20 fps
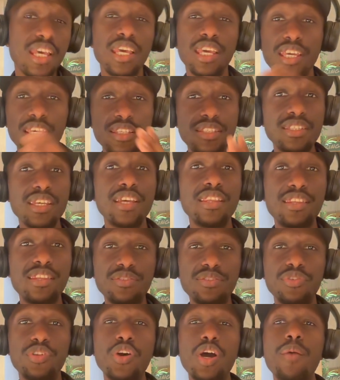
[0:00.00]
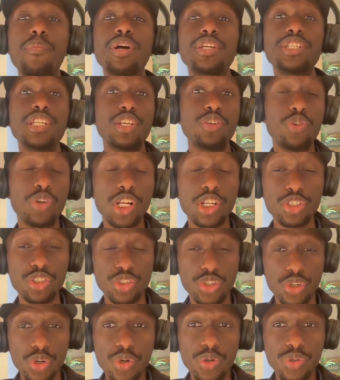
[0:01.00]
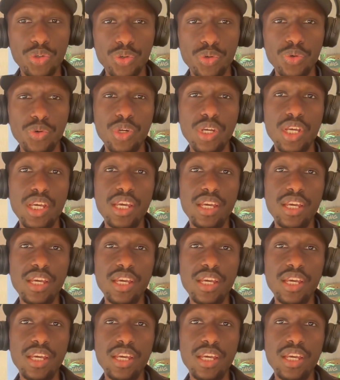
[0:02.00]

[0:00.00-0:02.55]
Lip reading: Inside this video, I'm actually going to show you